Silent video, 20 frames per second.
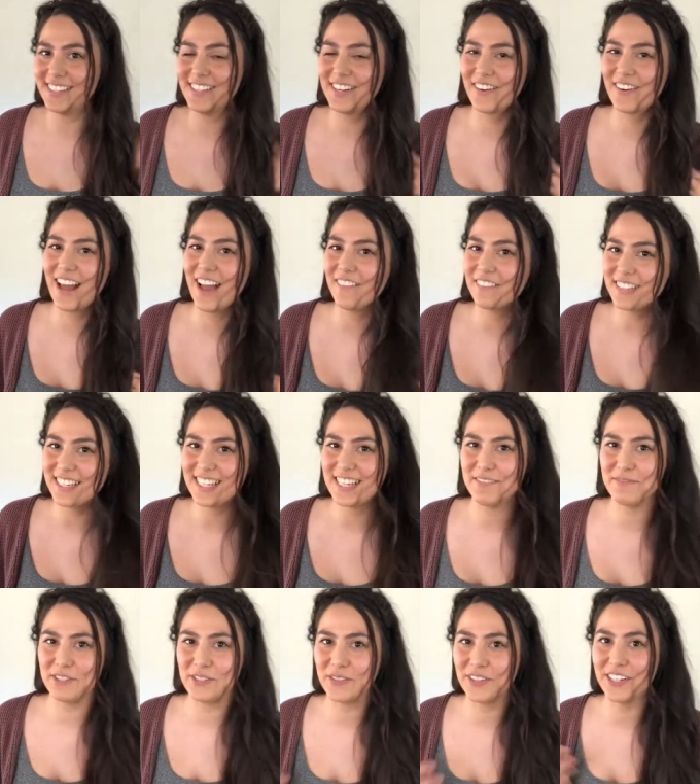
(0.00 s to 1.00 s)
You don't have to
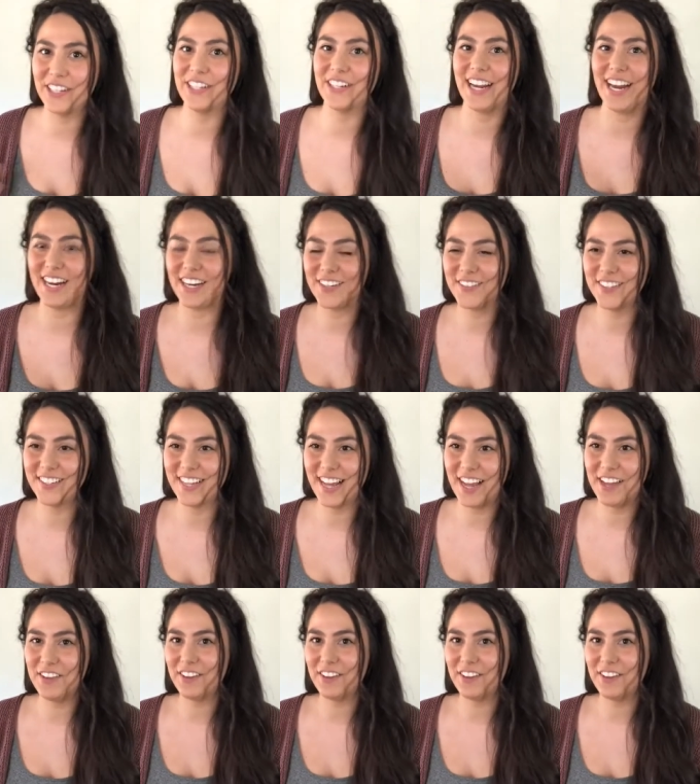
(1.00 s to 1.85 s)
keep doing your hair every day.